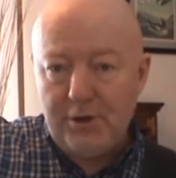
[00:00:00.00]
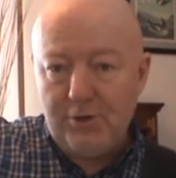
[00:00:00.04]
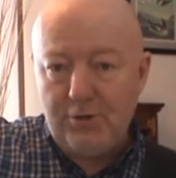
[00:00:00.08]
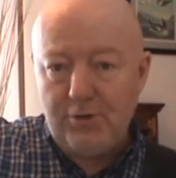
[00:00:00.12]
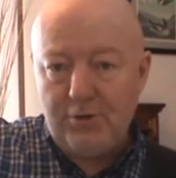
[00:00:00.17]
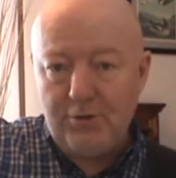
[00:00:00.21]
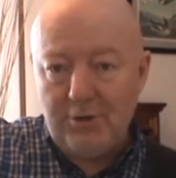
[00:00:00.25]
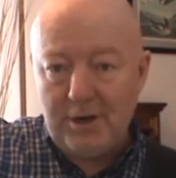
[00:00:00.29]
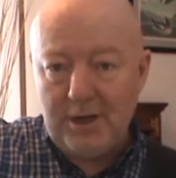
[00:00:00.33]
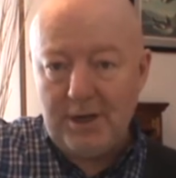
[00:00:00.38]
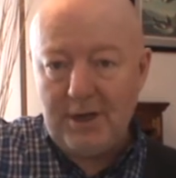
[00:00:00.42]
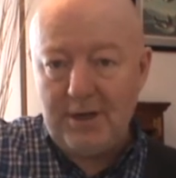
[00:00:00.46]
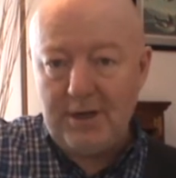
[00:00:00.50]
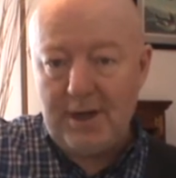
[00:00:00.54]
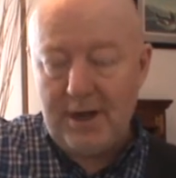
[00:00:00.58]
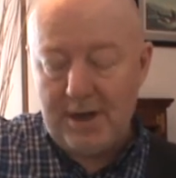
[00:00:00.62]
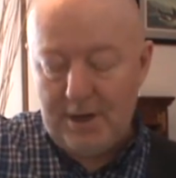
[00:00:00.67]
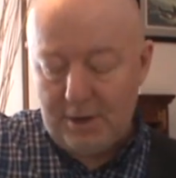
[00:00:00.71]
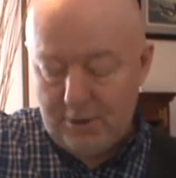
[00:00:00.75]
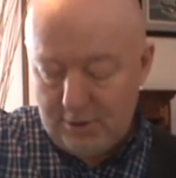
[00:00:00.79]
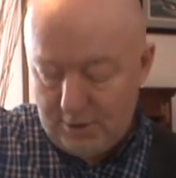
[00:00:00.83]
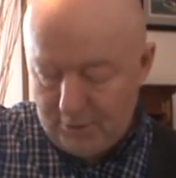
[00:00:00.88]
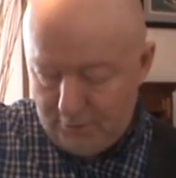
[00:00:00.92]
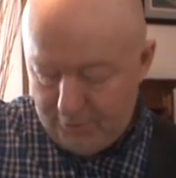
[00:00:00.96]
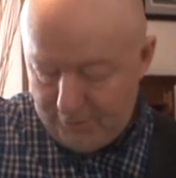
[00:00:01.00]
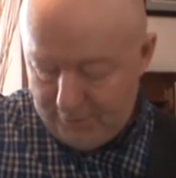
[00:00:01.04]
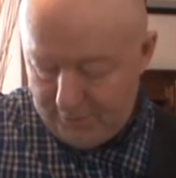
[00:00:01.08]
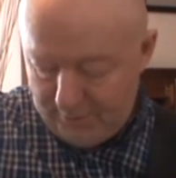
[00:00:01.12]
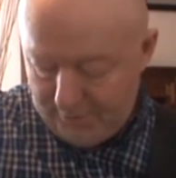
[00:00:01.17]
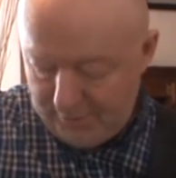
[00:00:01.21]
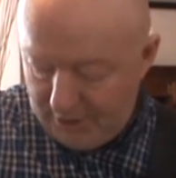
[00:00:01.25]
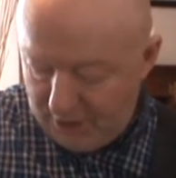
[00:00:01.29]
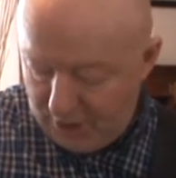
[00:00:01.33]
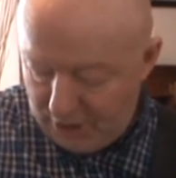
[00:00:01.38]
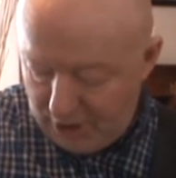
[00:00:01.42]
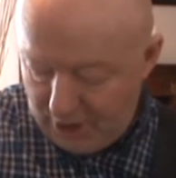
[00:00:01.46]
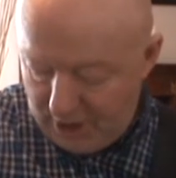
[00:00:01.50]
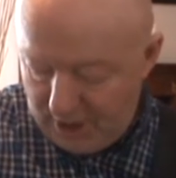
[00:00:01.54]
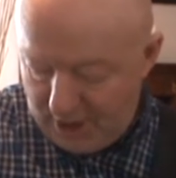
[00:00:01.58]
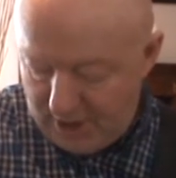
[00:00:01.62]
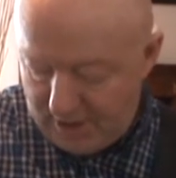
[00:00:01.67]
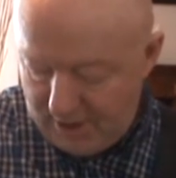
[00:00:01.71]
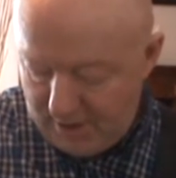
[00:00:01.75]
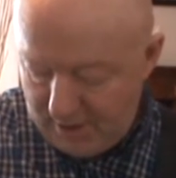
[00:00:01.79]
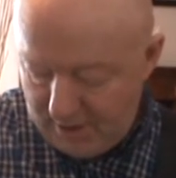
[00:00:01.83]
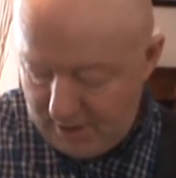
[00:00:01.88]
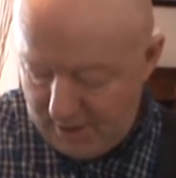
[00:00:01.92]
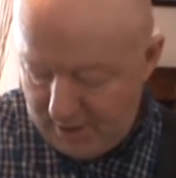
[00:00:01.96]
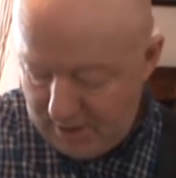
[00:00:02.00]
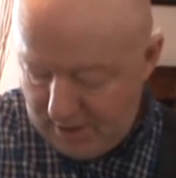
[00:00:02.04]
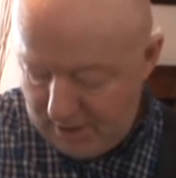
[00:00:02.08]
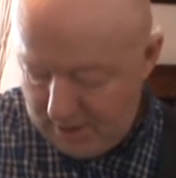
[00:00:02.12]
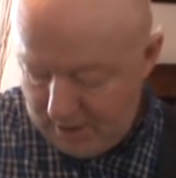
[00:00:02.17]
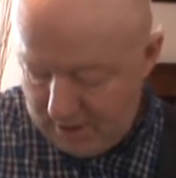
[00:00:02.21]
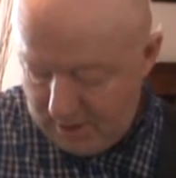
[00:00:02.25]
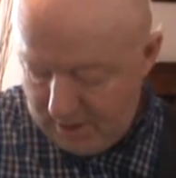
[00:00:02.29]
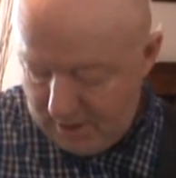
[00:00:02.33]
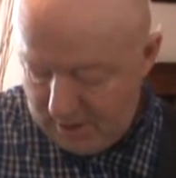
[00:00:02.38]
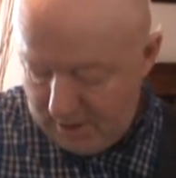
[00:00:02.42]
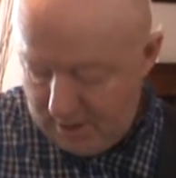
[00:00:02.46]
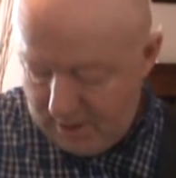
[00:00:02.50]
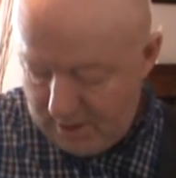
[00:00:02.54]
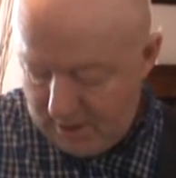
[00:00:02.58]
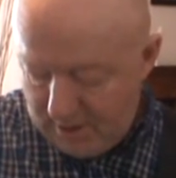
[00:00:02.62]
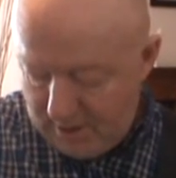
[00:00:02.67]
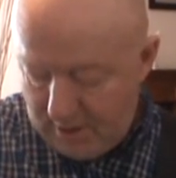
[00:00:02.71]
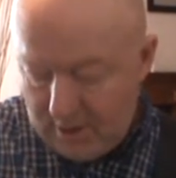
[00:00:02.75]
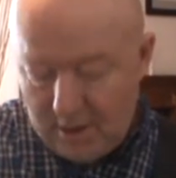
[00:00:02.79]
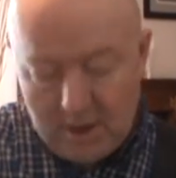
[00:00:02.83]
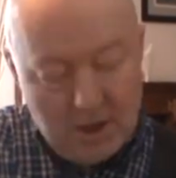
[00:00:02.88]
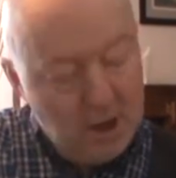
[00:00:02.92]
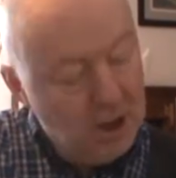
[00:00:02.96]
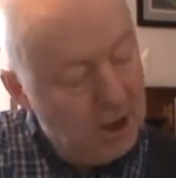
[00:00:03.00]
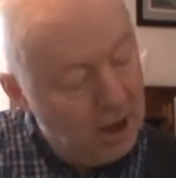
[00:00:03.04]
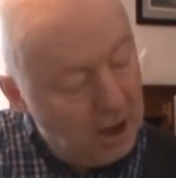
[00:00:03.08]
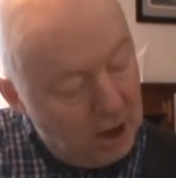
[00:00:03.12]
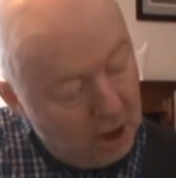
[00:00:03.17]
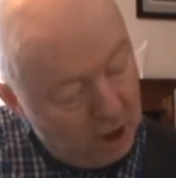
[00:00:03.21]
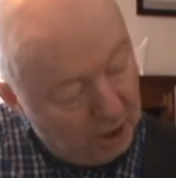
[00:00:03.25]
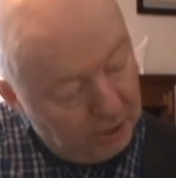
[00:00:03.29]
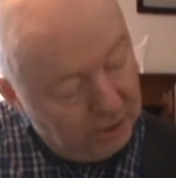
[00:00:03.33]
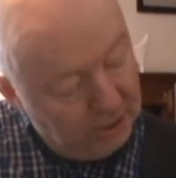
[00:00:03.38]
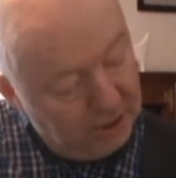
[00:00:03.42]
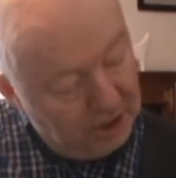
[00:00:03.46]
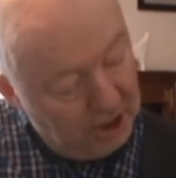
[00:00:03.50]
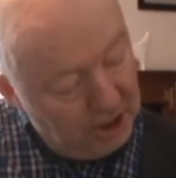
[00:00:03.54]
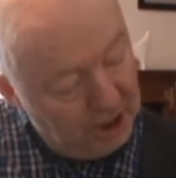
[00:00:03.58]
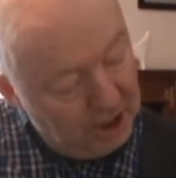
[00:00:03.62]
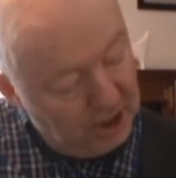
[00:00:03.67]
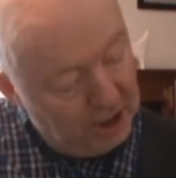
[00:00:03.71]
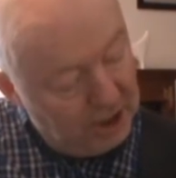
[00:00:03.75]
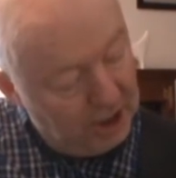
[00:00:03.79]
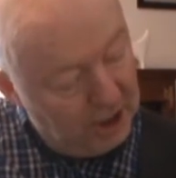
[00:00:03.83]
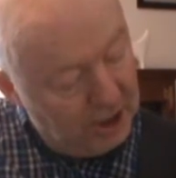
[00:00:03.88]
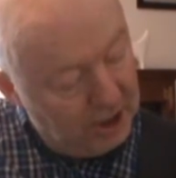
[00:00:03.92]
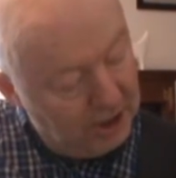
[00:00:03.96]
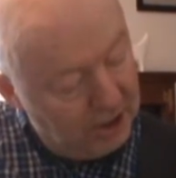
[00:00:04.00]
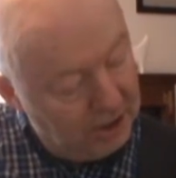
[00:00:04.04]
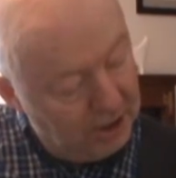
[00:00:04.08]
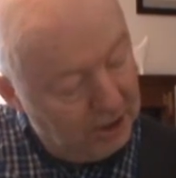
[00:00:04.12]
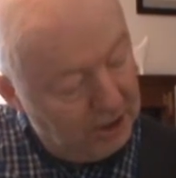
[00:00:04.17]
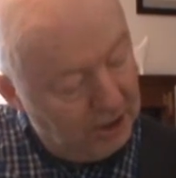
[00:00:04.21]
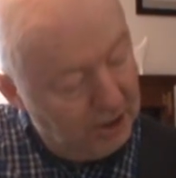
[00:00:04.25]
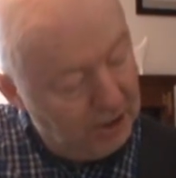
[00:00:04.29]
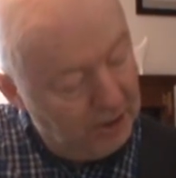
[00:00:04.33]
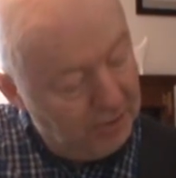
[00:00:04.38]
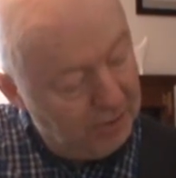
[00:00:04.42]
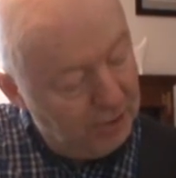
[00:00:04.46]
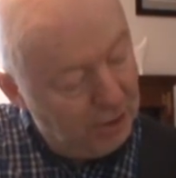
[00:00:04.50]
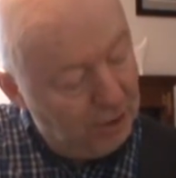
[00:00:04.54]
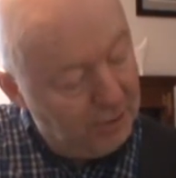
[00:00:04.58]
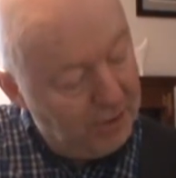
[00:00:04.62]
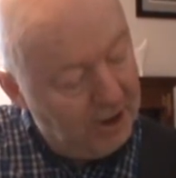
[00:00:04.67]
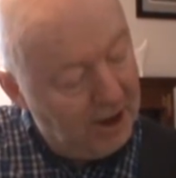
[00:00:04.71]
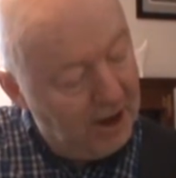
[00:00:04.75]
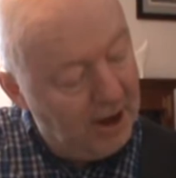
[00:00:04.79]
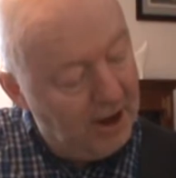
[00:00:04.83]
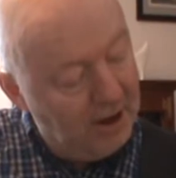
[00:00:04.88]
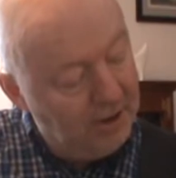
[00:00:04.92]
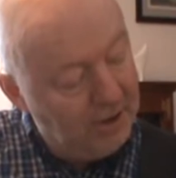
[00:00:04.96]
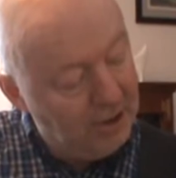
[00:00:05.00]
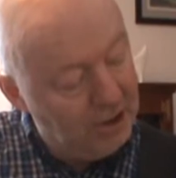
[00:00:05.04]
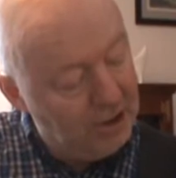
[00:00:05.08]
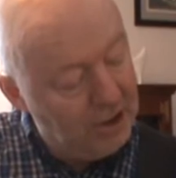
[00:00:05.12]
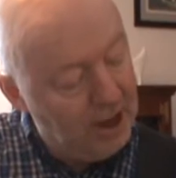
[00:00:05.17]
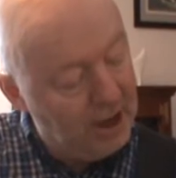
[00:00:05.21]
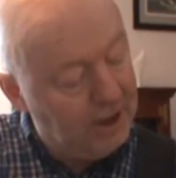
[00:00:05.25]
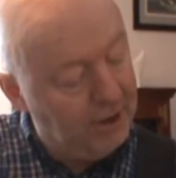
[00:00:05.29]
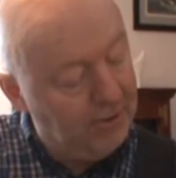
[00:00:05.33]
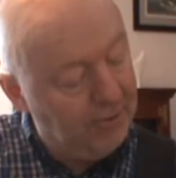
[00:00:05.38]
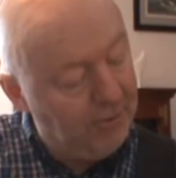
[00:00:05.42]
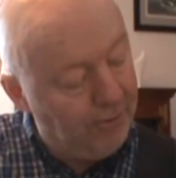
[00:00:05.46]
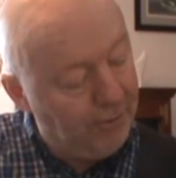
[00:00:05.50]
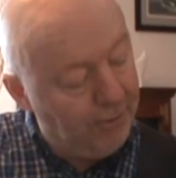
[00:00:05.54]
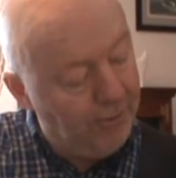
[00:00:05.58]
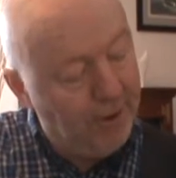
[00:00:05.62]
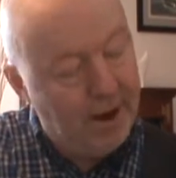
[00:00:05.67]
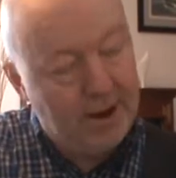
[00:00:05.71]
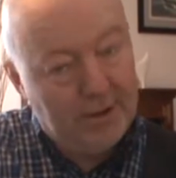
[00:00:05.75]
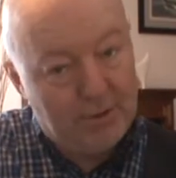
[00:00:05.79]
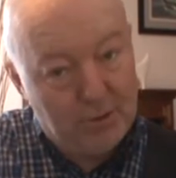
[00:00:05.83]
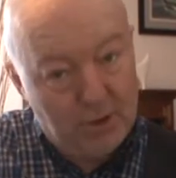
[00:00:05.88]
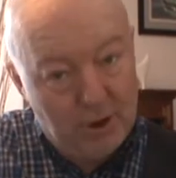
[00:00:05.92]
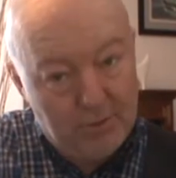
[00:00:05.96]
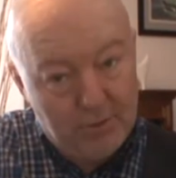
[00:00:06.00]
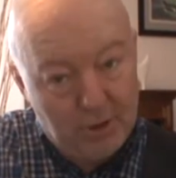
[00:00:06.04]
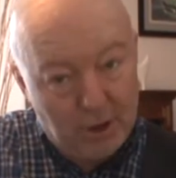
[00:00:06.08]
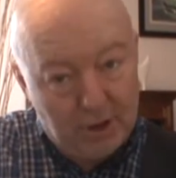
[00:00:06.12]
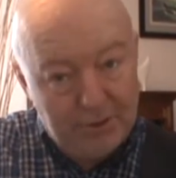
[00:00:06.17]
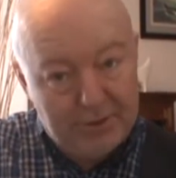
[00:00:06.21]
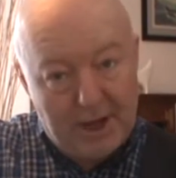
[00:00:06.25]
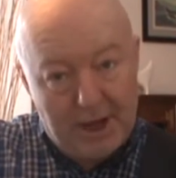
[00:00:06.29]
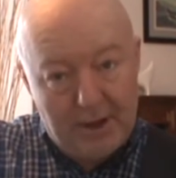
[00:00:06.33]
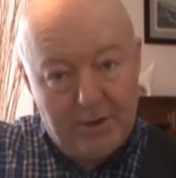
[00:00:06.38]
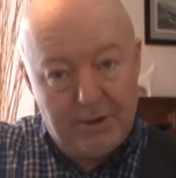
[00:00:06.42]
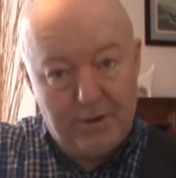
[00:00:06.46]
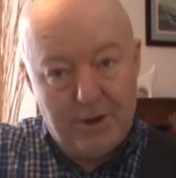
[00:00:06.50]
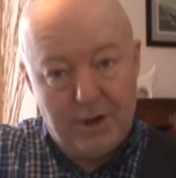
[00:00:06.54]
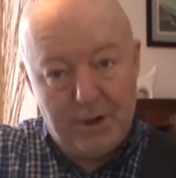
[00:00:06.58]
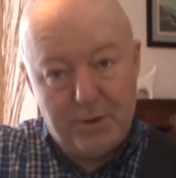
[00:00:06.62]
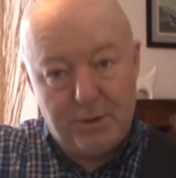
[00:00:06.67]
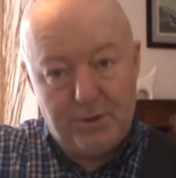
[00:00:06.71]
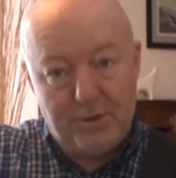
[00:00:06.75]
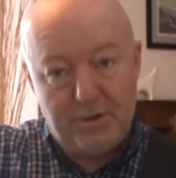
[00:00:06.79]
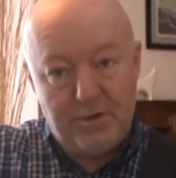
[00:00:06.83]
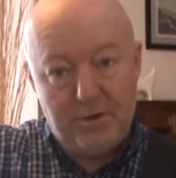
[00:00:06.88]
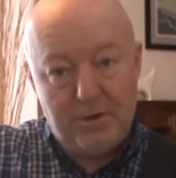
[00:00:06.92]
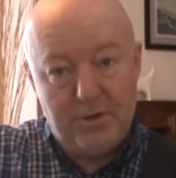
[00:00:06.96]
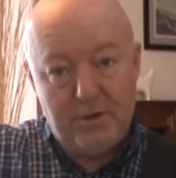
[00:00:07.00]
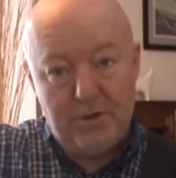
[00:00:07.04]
string down from your chin, on the just behind the 2nd fret. So you've got that note.